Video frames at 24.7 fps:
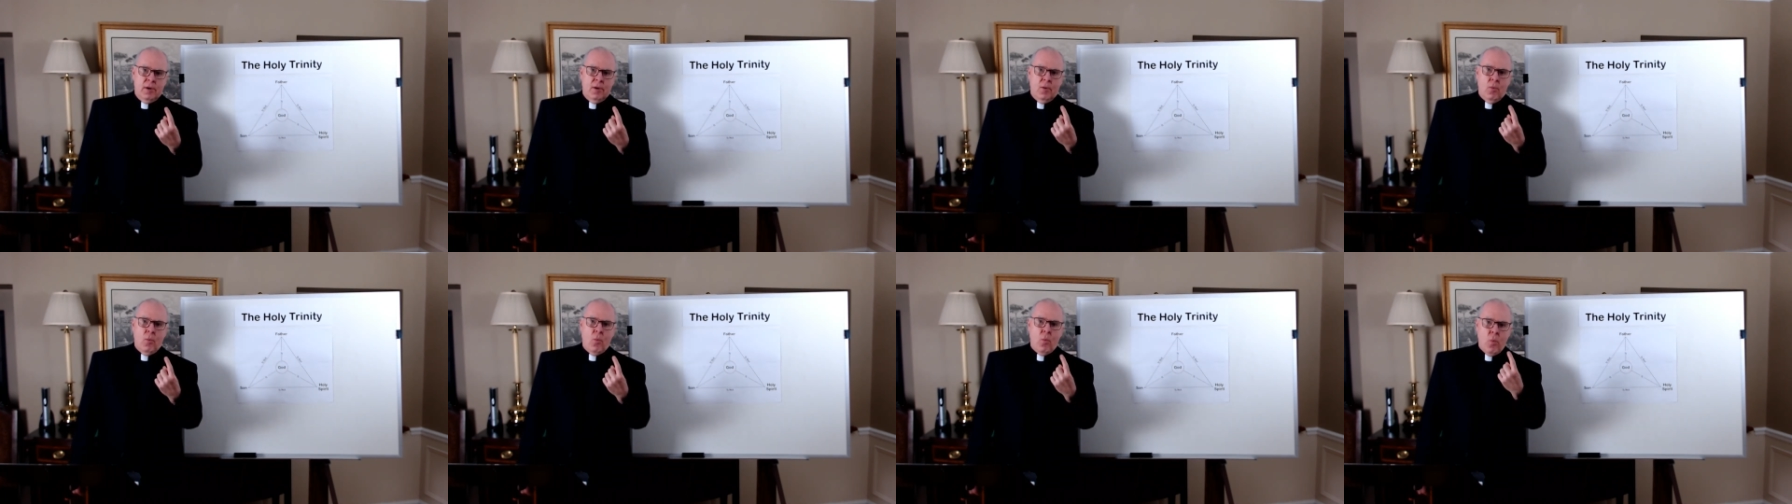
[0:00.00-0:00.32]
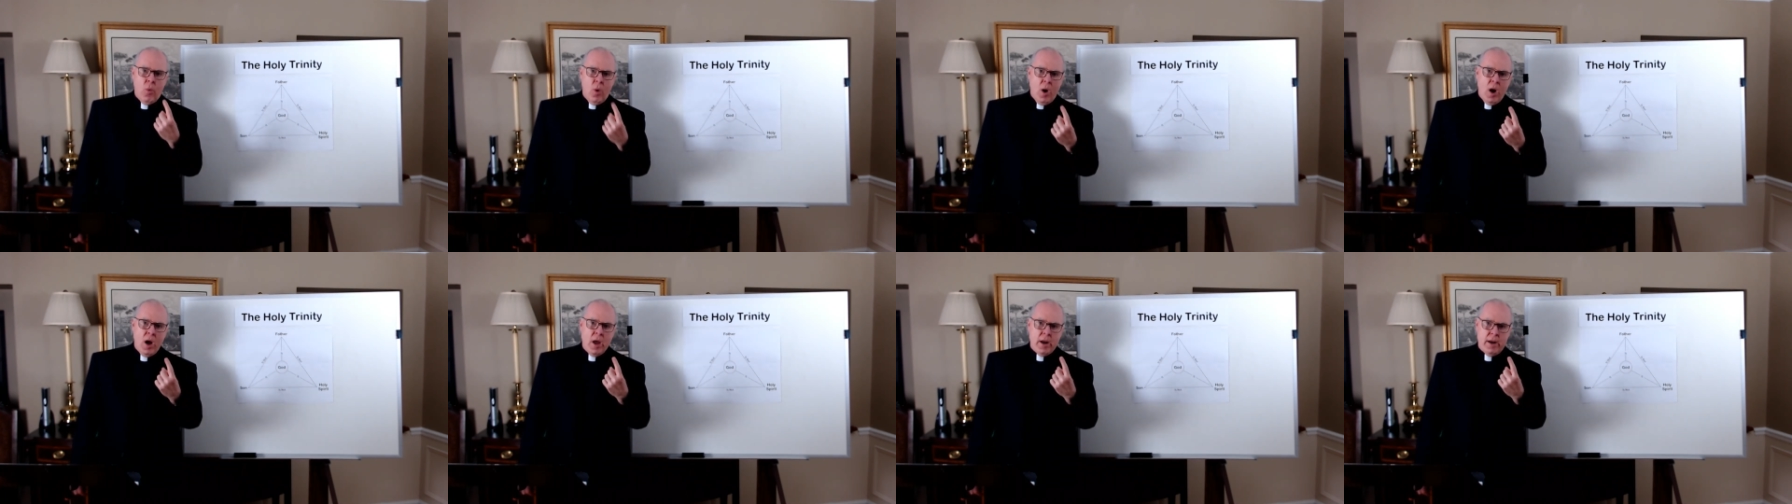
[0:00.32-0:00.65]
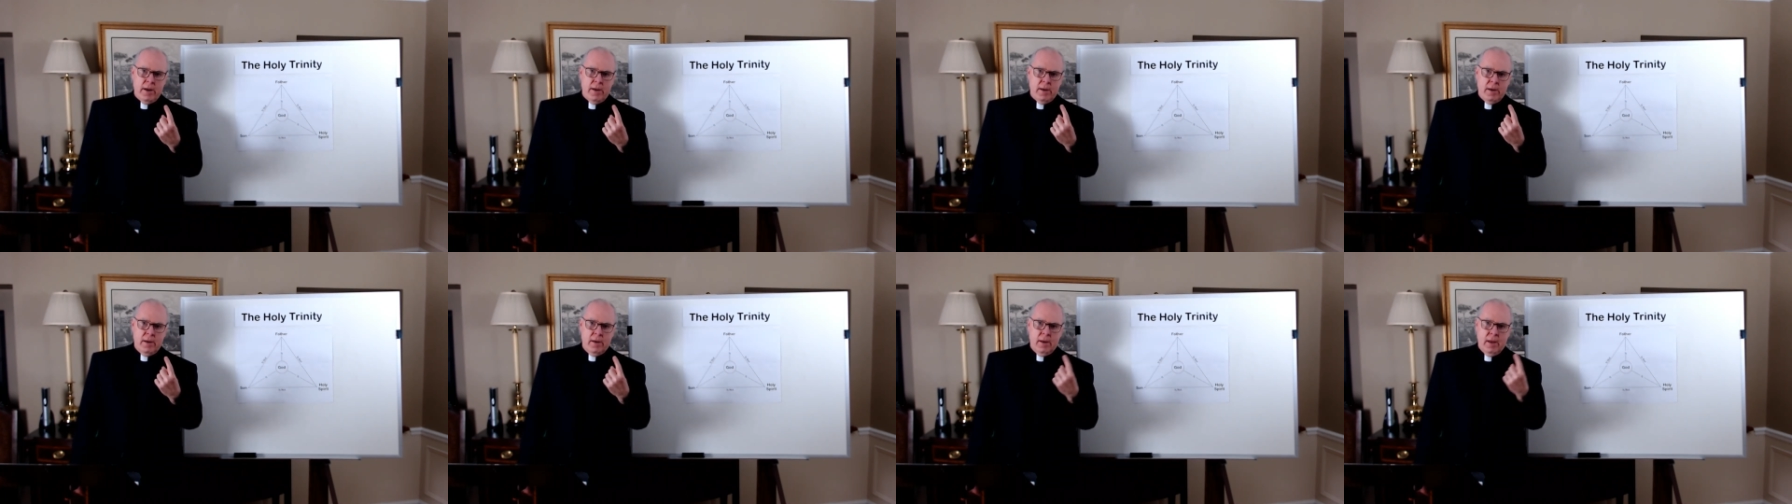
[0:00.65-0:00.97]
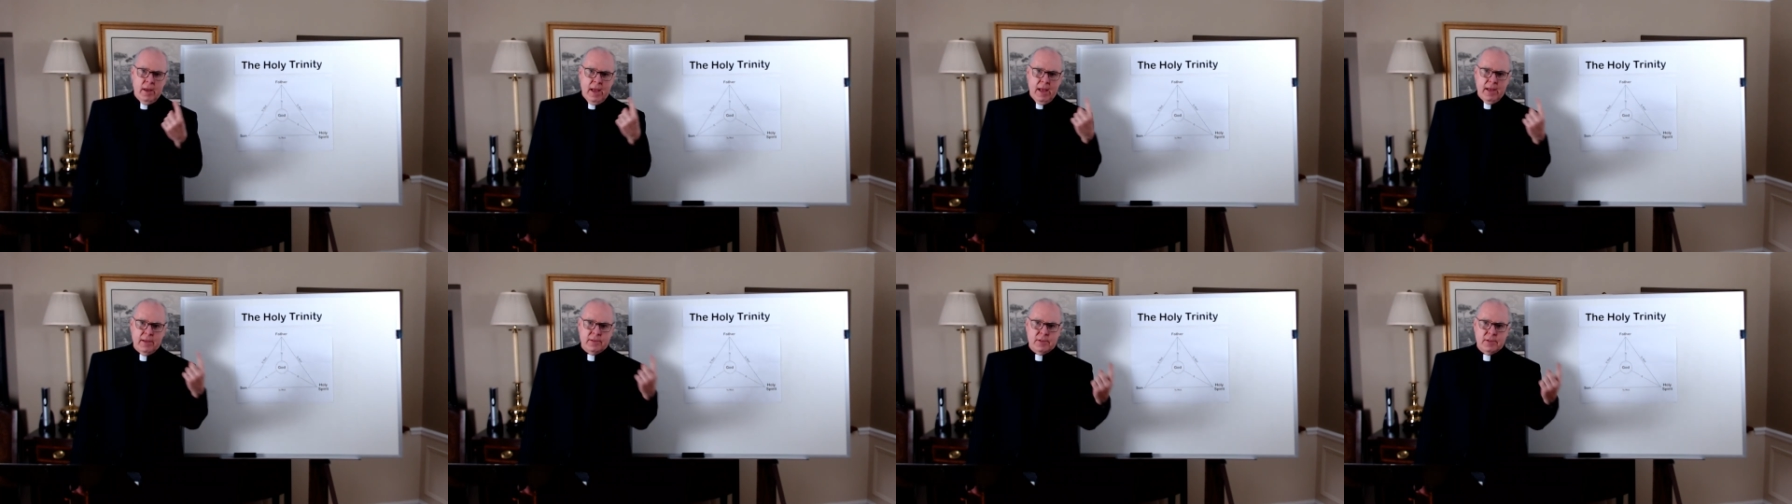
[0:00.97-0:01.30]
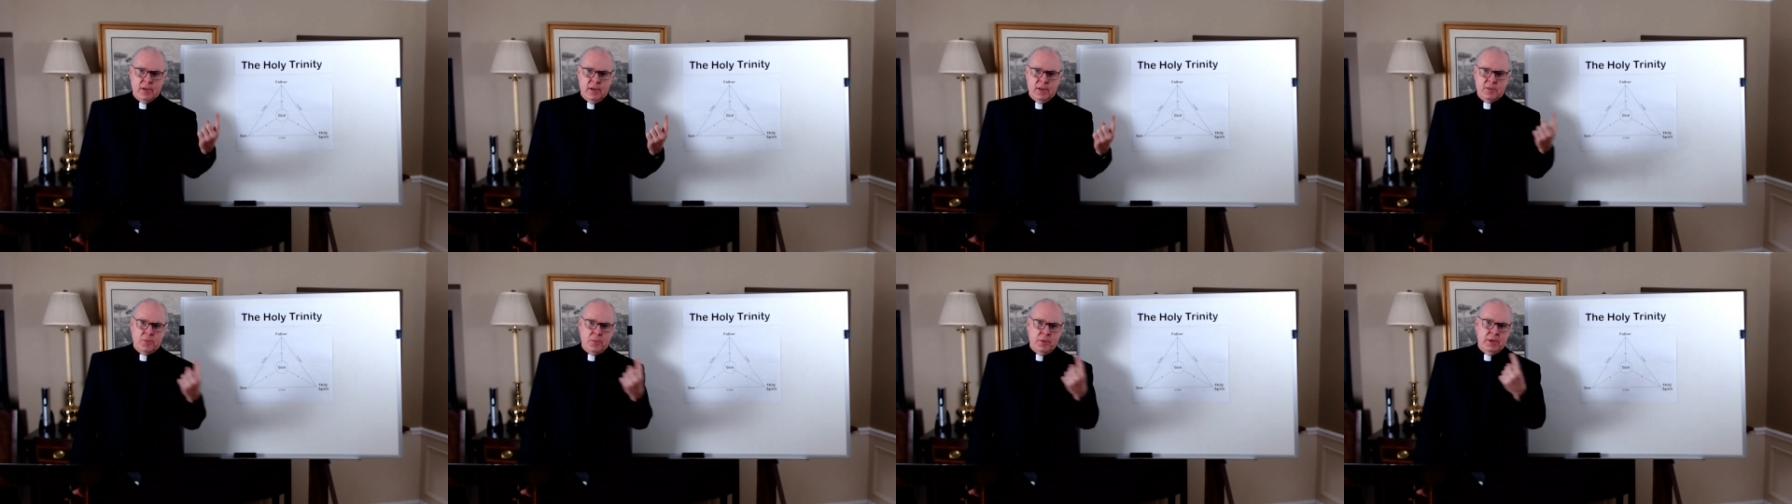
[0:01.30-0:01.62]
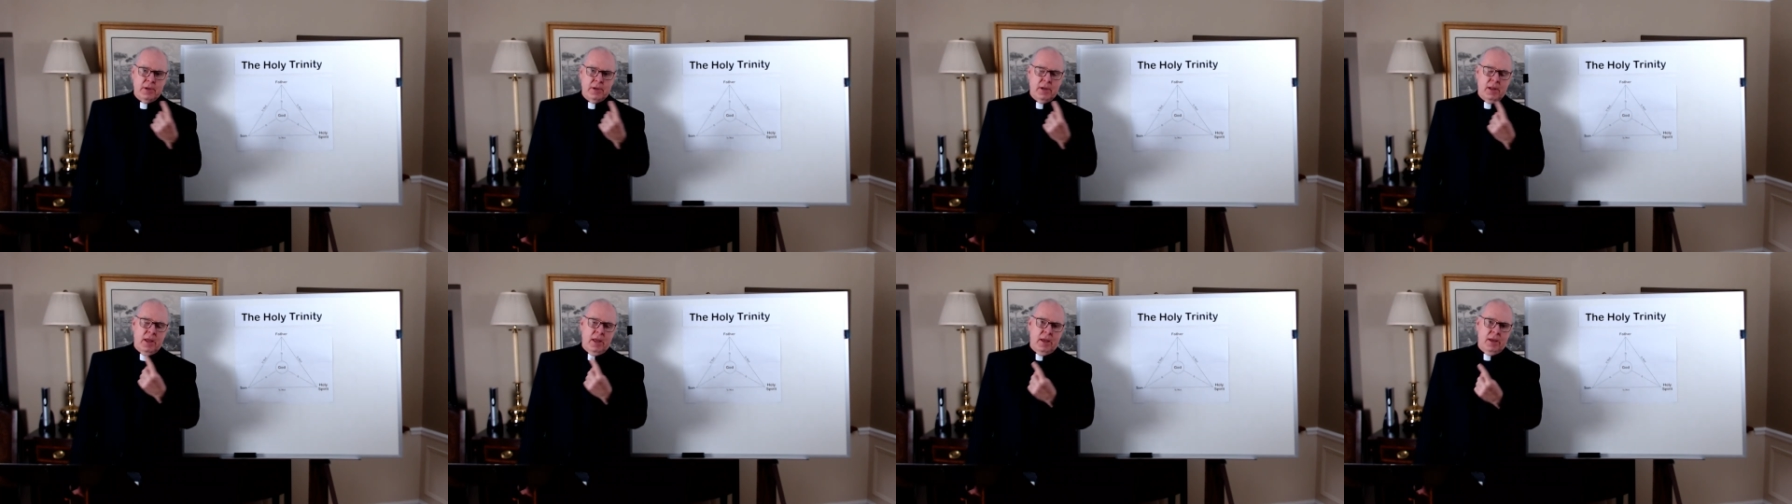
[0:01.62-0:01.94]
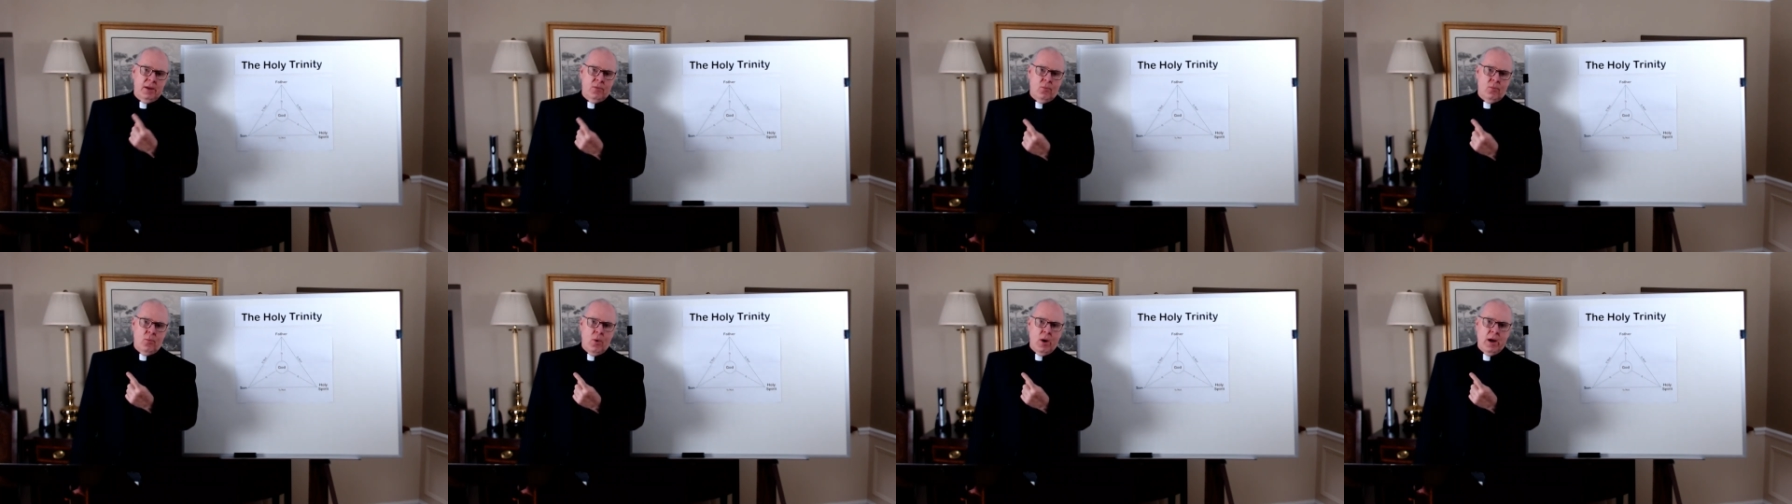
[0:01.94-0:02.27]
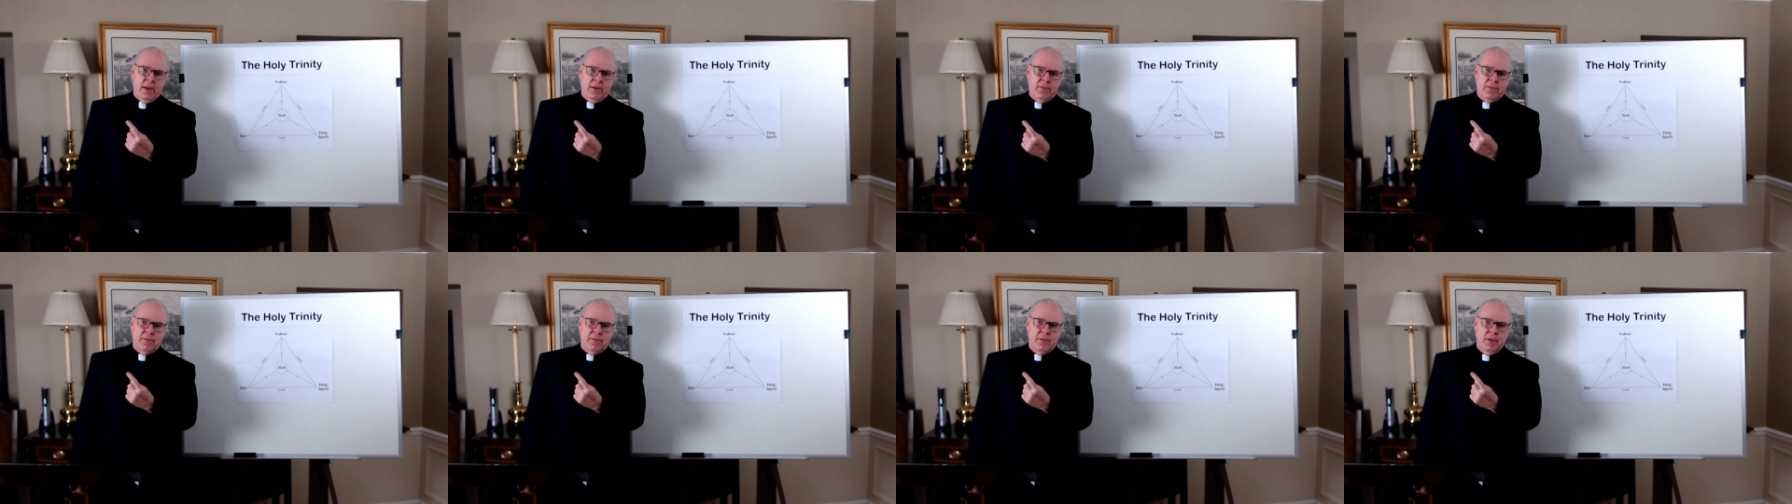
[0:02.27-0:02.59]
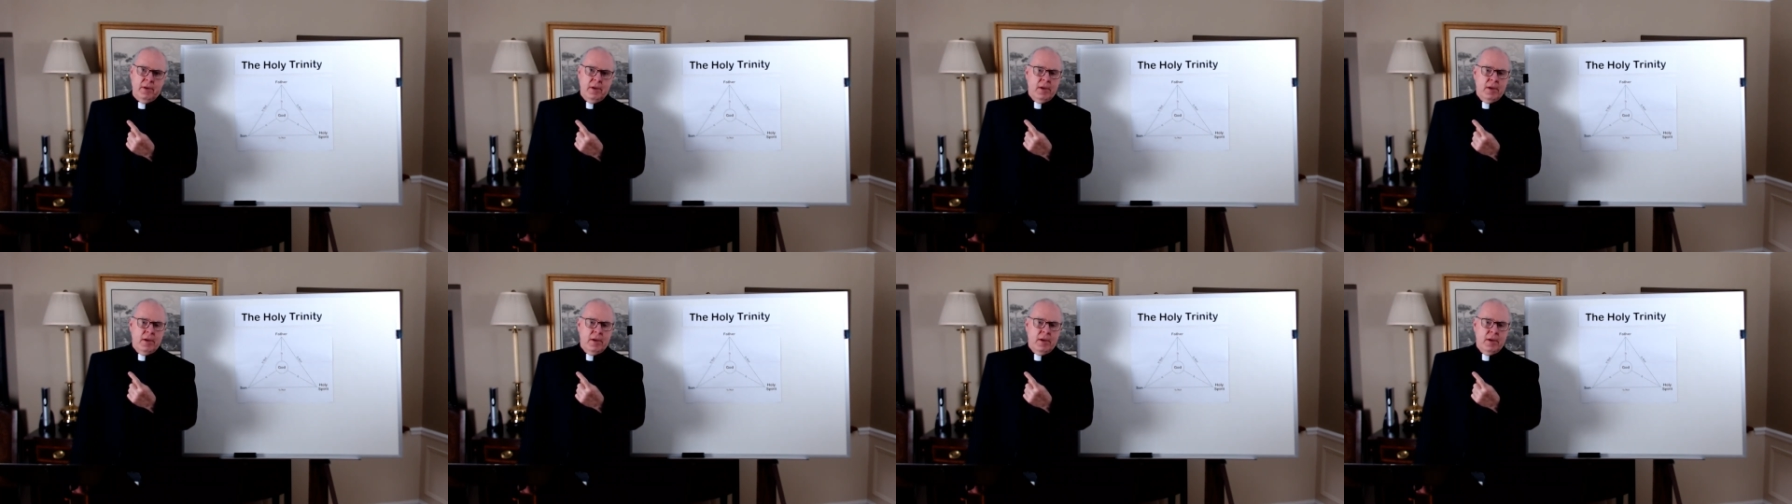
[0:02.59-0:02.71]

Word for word: one as husband and wife.